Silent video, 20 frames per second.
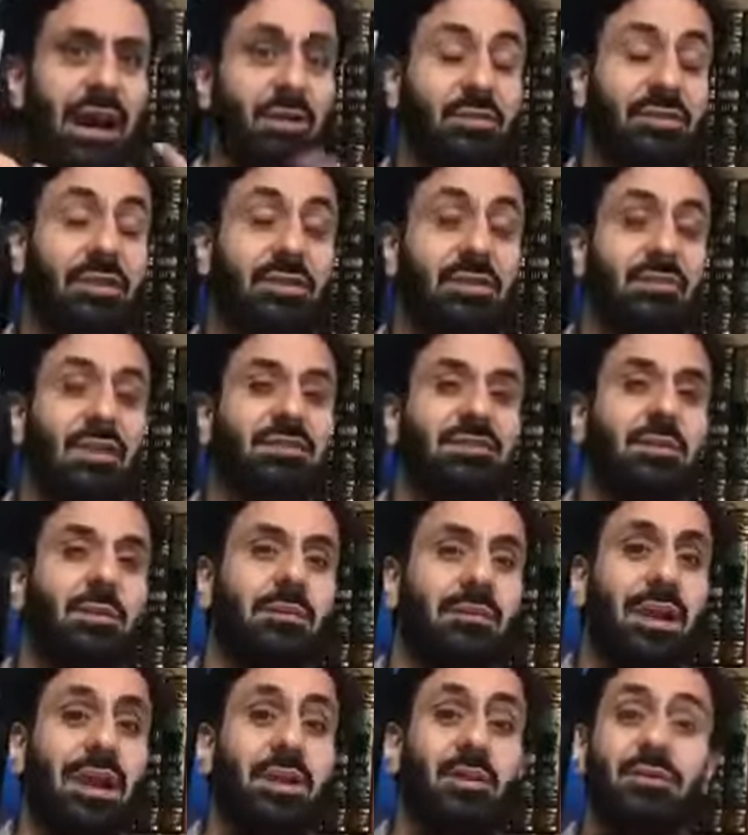our sense of ultimate
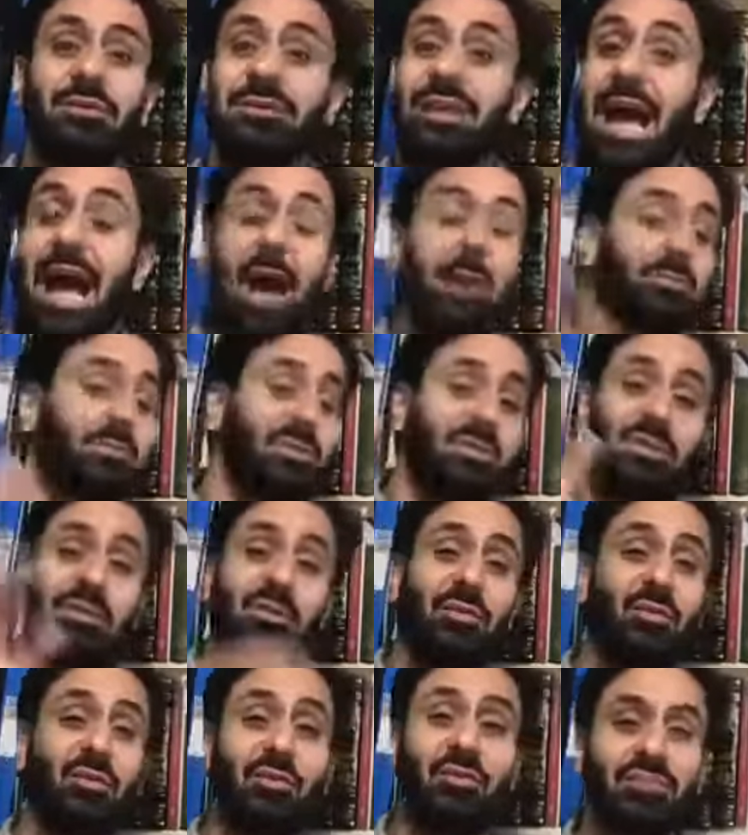value is absolutely
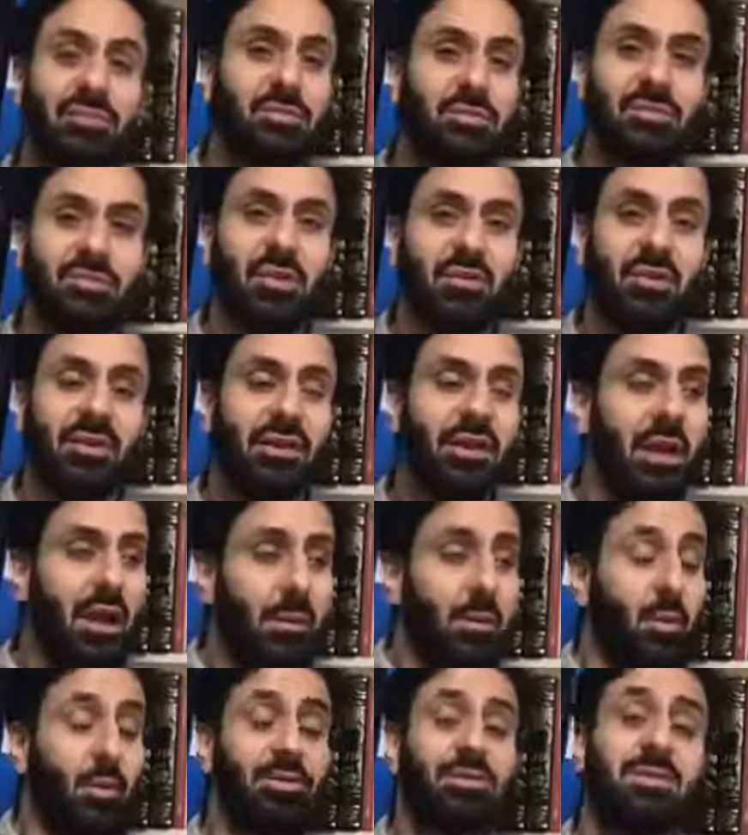false. I'm sorry.
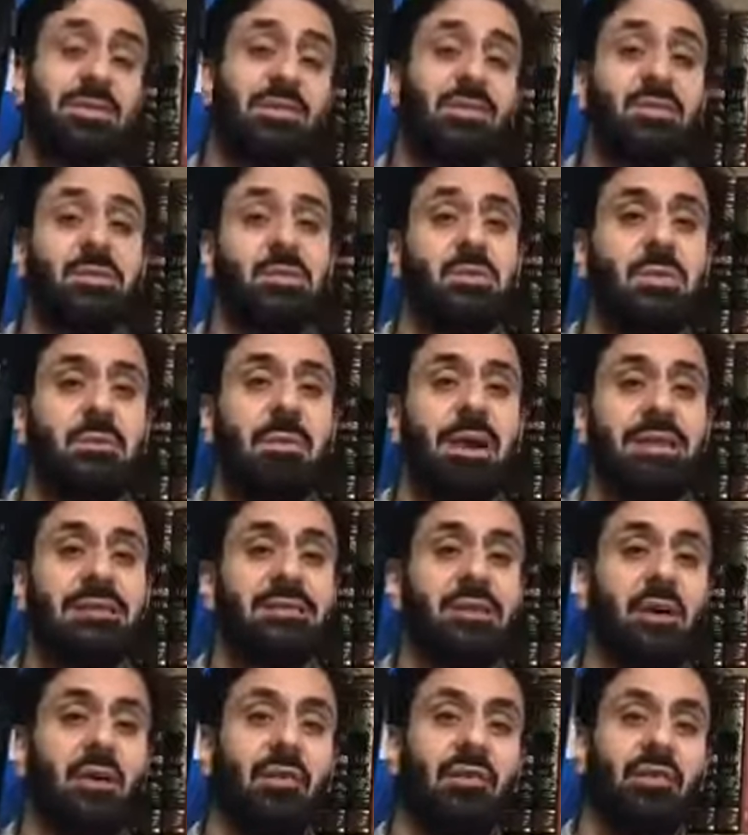I mean, what's the difference between
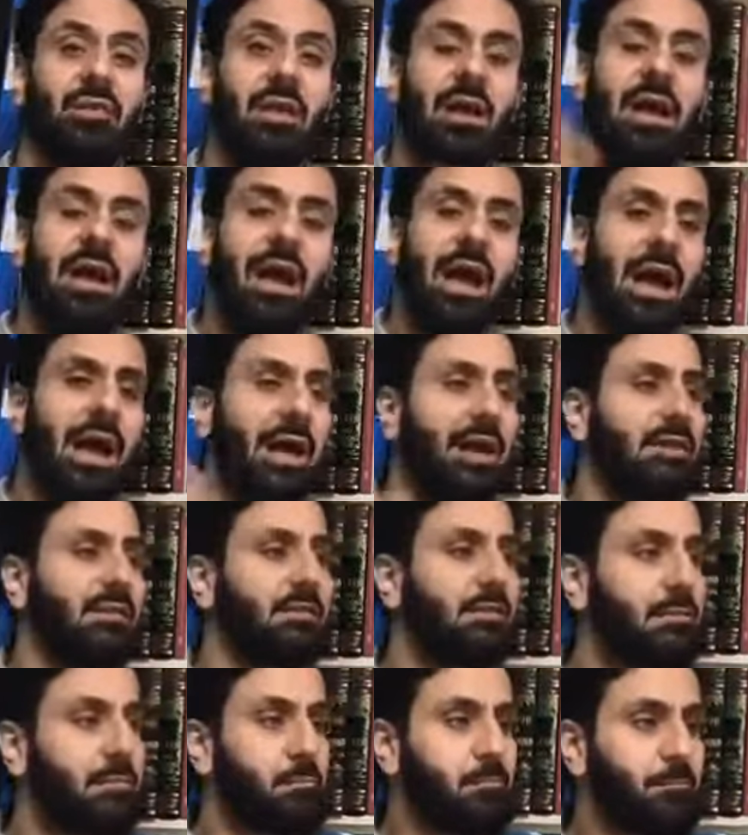myself
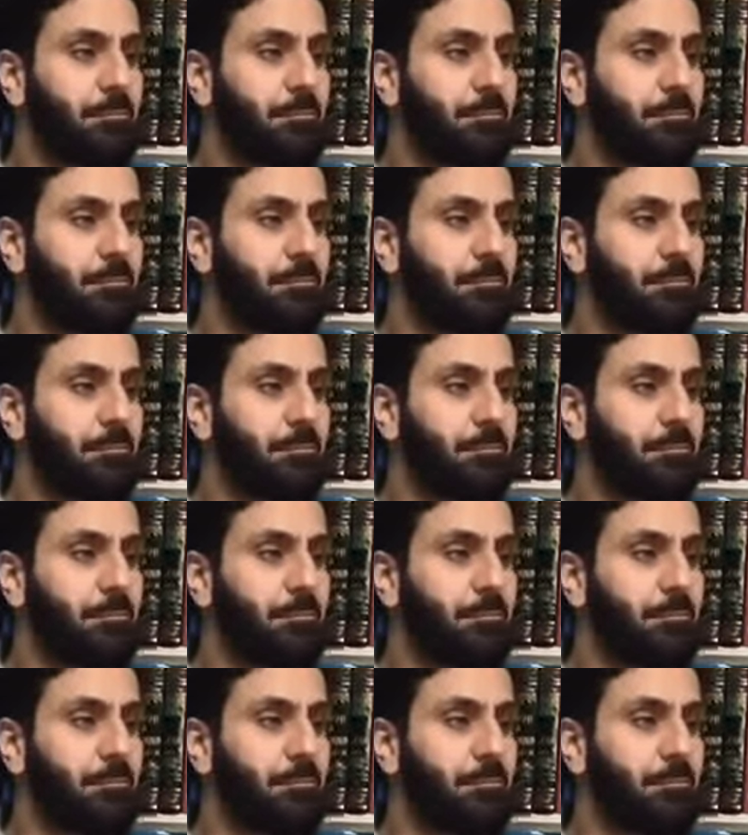and